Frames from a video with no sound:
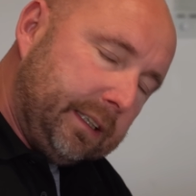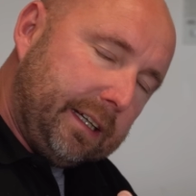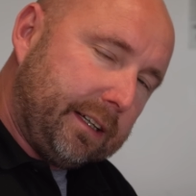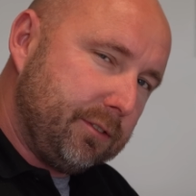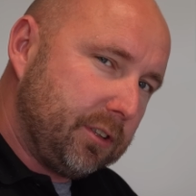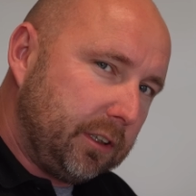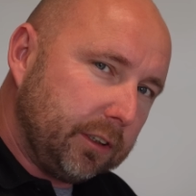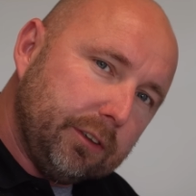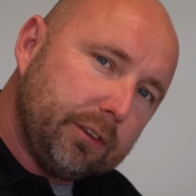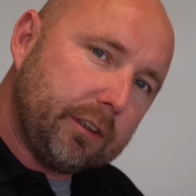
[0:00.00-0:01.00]
it gives a
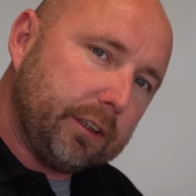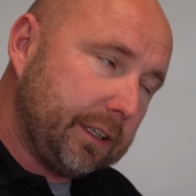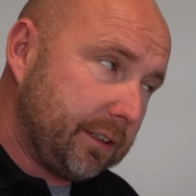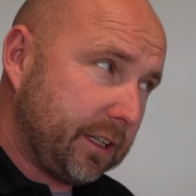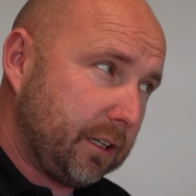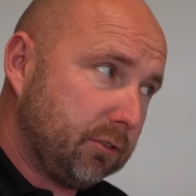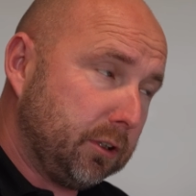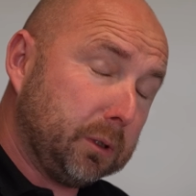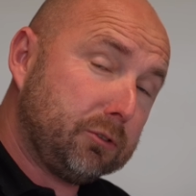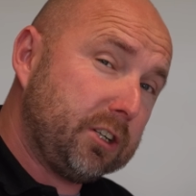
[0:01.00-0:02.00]
Hyundai on that day a
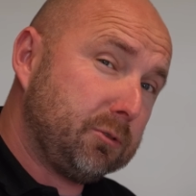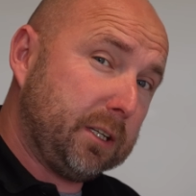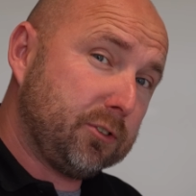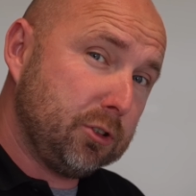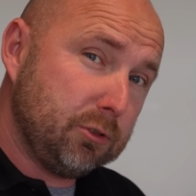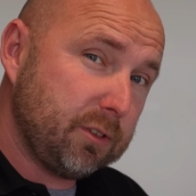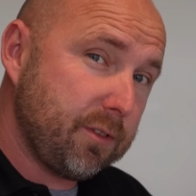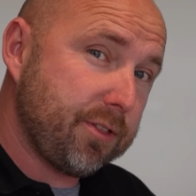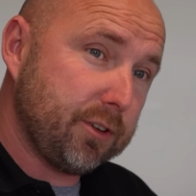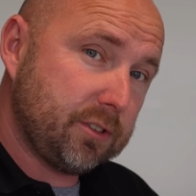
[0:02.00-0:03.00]
real world range of about
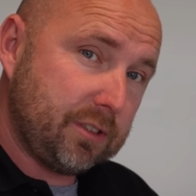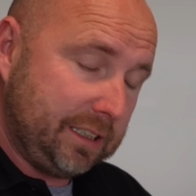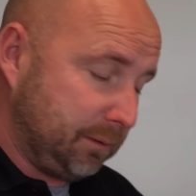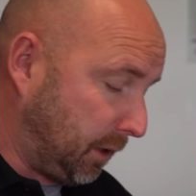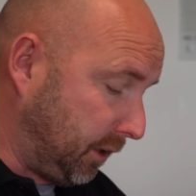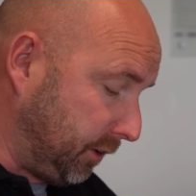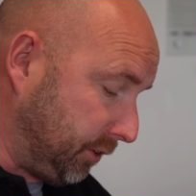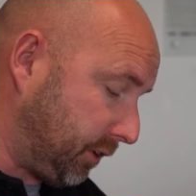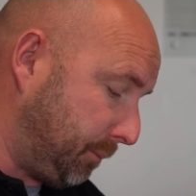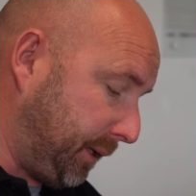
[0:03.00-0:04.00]
213
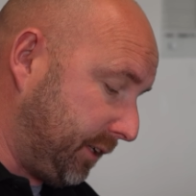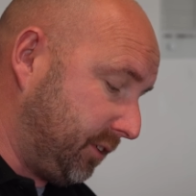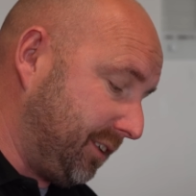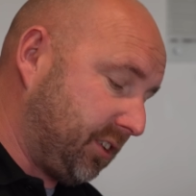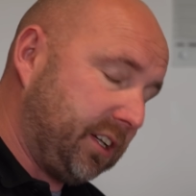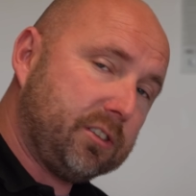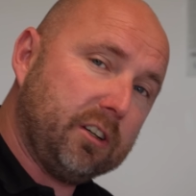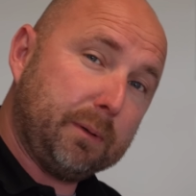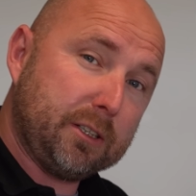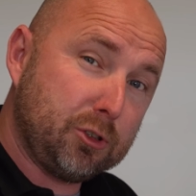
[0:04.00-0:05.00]
miles compared to the
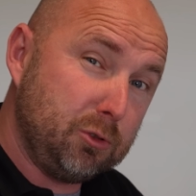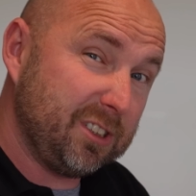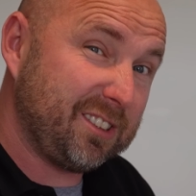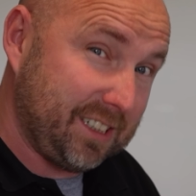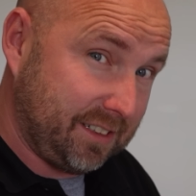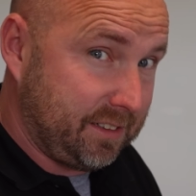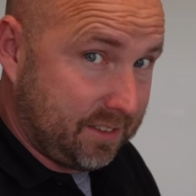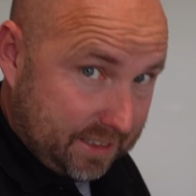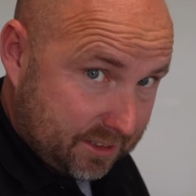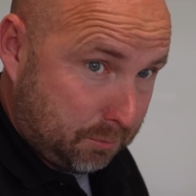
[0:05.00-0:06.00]
Tesla about
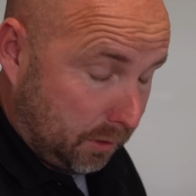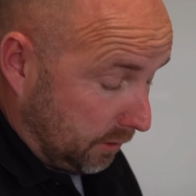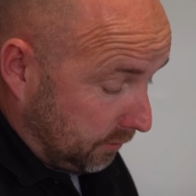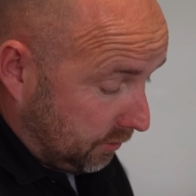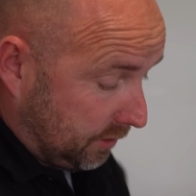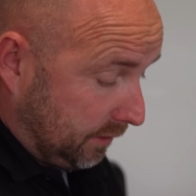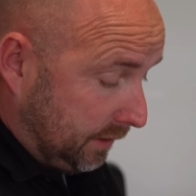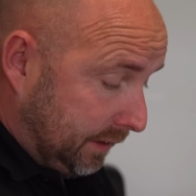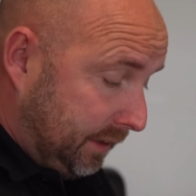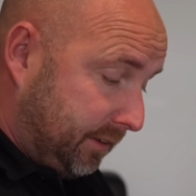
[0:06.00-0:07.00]
266 miles. So
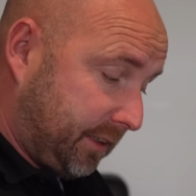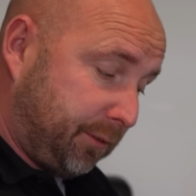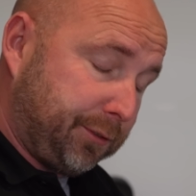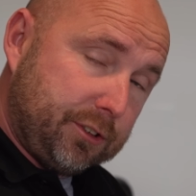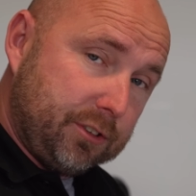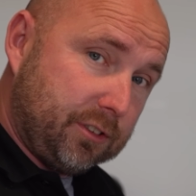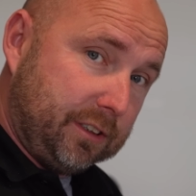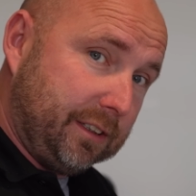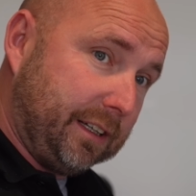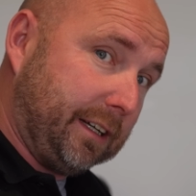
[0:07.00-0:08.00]
that
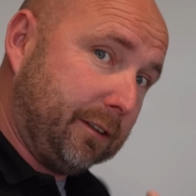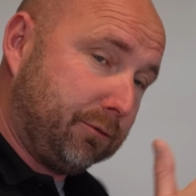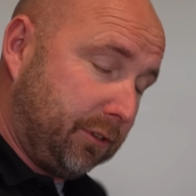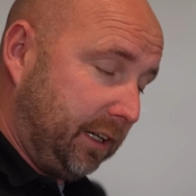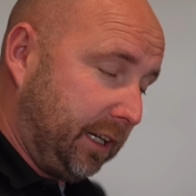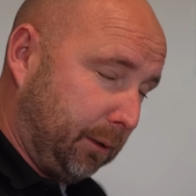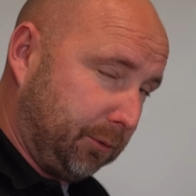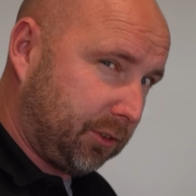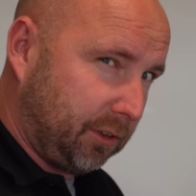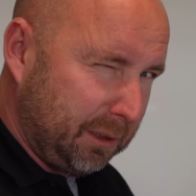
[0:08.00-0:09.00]
efficiency there really
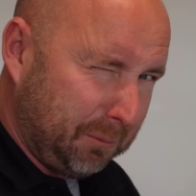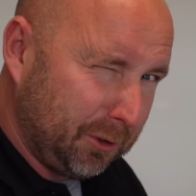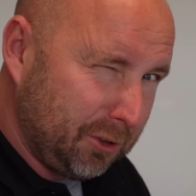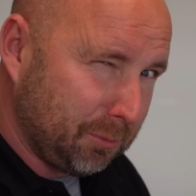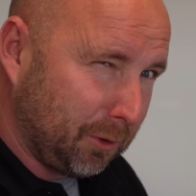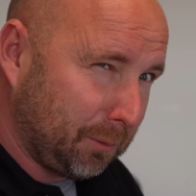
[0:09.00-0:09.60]
helps. Slightly more usable